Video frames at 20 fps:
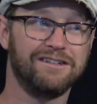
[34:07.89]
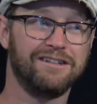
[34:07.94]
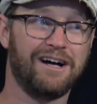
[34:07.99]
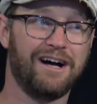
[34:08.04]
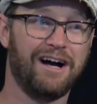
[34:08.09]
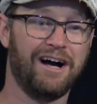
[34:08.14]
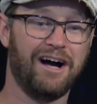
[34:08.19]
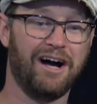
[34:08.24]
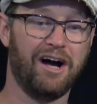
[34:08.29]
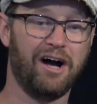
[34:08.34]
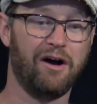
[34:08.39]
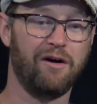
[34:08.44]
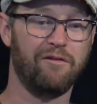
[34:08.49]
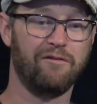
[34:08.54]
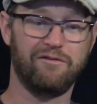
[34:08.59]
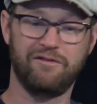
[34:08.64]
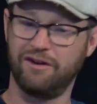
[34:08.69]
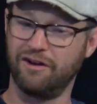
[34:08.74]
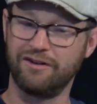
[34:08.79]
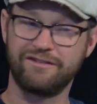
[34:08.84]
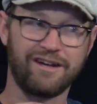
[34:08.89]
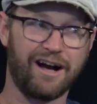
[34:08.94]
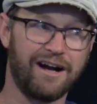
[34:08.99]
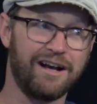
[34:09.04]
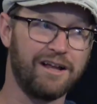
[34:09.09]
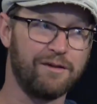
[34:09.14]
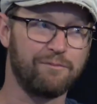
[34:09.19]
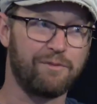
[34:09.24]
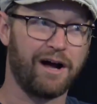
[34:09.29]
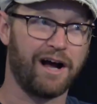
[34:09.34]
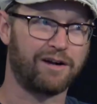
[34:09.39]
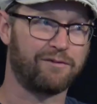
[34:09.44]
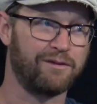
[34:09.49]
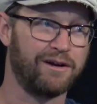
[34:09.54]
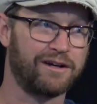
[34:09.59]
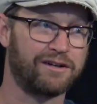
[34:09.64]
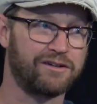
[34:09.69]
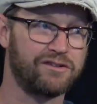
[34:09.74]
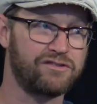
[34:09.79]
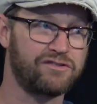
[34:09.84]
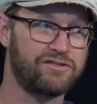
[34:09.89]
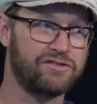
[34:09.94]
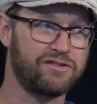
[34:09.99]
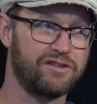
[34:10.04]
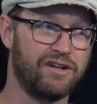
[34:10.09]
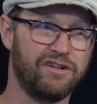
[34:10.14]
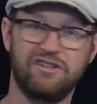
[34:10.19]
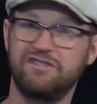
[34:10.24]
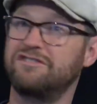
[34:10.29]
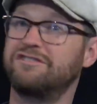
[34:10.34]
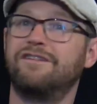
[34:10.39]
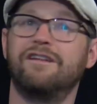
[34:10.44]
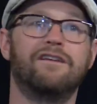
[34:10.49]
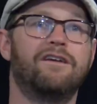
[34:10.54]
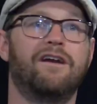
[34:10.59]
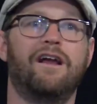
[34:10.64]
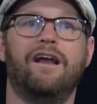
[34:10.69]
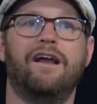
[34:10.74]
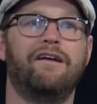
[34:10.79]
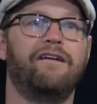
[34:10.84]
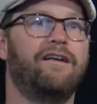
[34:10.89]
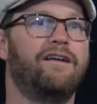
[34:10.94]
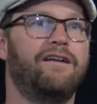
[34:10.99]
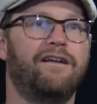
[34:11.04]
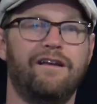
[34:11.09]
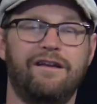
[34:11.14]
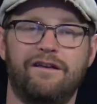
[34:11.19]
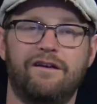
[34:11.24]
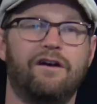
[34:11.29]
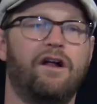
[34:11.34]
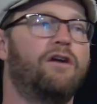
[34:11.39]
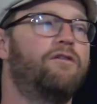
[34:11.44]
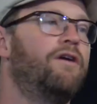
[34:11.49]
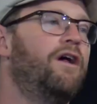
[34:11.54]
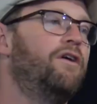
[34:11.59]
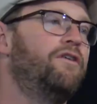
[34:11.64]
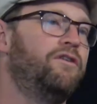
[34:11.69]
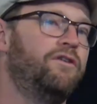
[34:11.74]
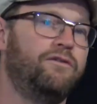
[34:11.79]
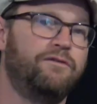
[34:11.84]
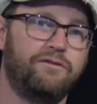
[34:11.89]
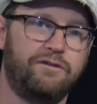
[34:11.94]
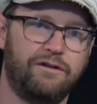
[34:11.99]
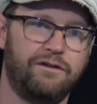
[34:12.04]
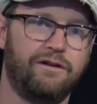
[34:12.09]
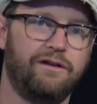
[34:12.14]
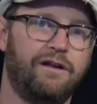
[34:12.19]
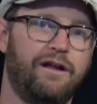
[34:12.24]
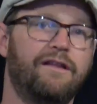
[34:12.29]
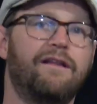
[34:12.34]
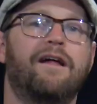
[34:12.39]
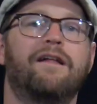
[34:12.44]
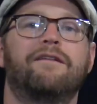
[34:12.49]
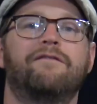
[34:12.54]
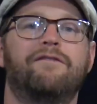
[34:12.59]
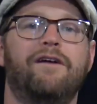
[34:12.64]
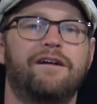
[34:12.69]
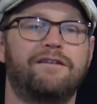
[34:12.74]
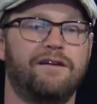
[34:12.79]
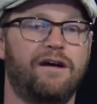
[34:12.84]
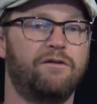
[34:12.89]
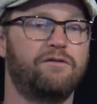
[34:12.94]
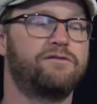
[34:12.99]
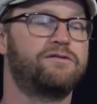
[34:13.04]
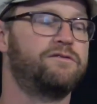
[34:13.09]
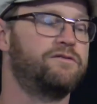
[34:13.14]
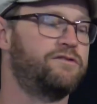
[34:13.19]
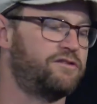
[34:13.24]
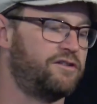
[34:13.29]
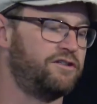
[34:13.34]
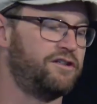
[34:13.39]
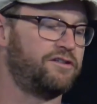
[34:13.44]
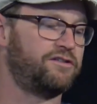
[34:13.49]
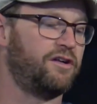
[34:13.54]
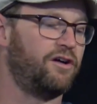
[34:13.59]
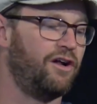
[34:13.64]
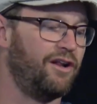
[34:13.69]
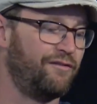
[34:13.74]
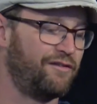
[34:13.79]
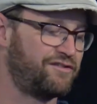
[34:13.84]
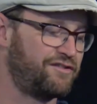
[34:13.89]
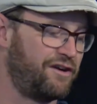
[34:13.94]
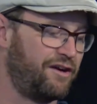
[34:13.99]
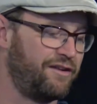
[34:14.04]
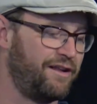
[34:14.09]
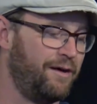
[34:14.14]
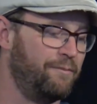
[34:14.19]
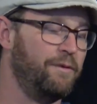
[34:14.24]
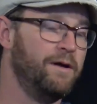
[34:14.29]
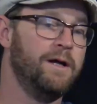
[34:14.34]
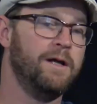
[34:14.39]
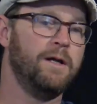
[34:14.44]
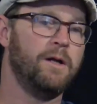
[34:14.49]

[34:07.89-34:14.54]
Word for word: Uh, little tiny impact makers, and there's they're, uh, they're all around you. In fact, I would suggest all of us are them.